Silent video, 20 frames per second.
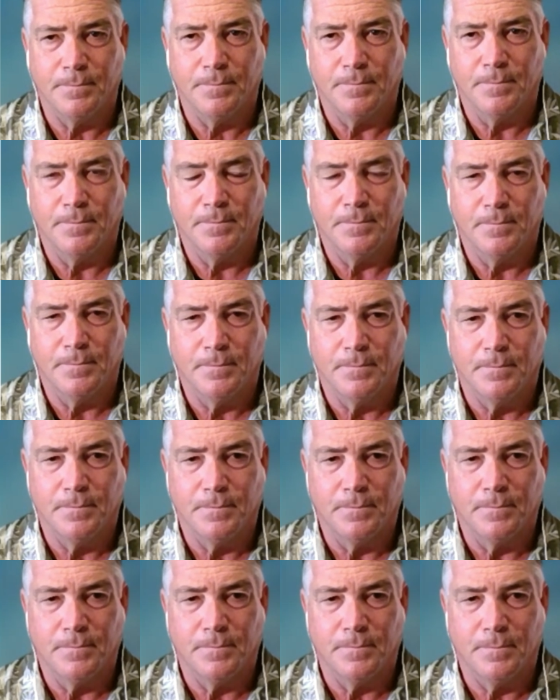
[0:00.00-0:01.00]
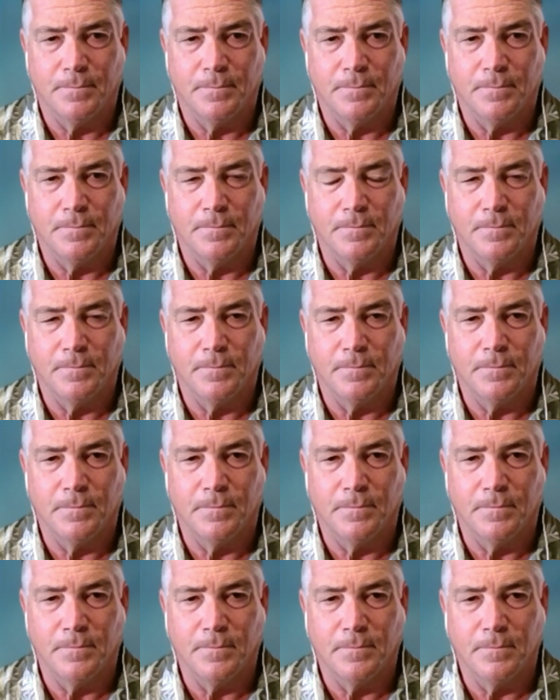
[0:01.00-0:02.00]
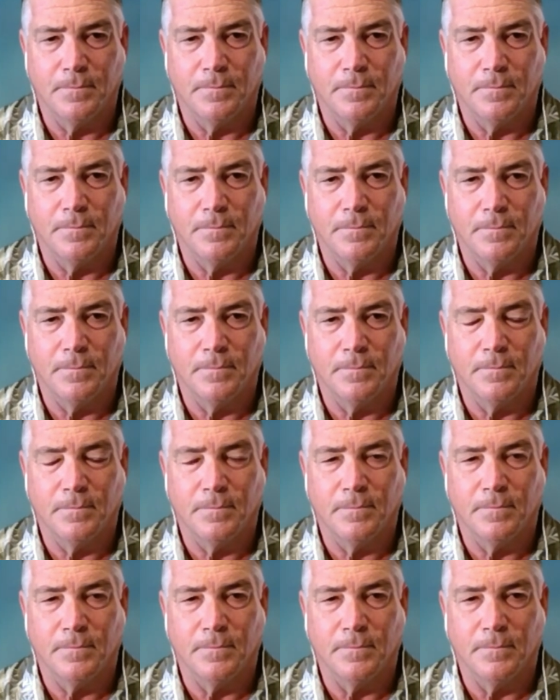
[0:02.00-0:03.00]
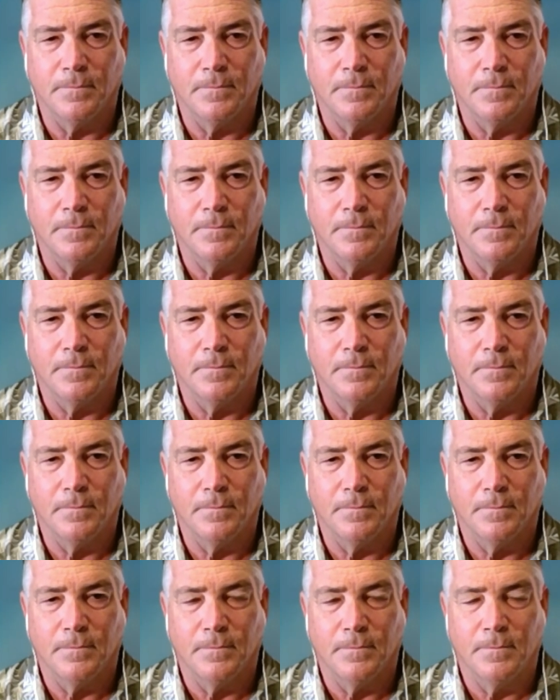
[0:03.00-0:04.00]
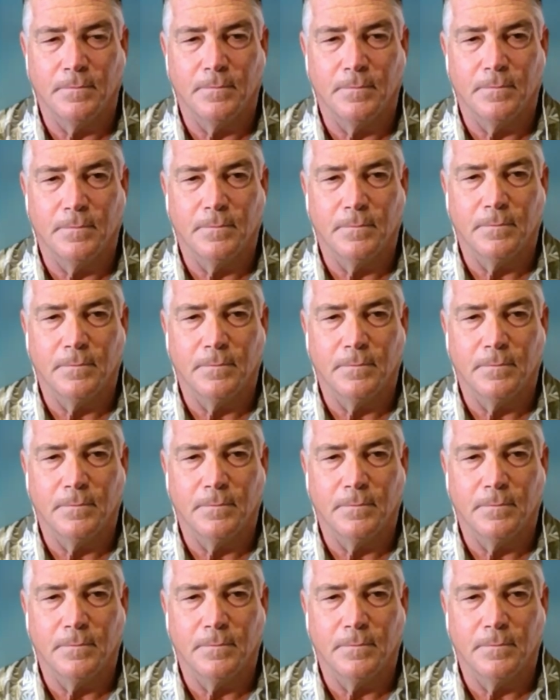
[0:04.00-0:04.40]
[no speech]